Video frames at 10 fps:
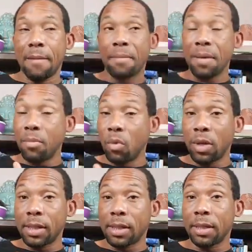My moon
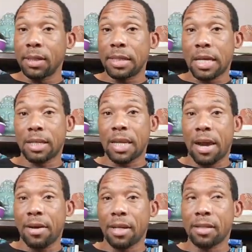is in
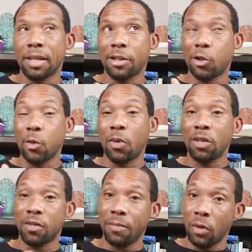Sagittarius. That's 2
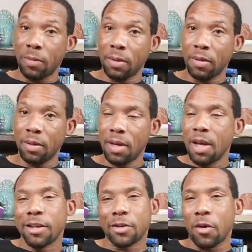points for mutable.
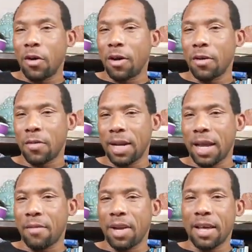So I already
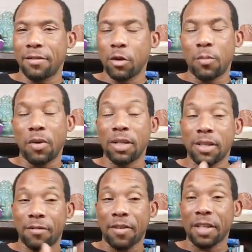have 2 points
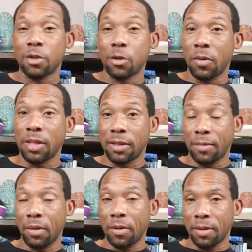in fixed, 2 points in
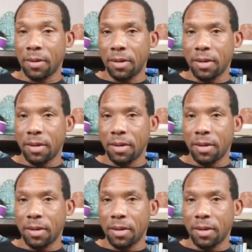mutable.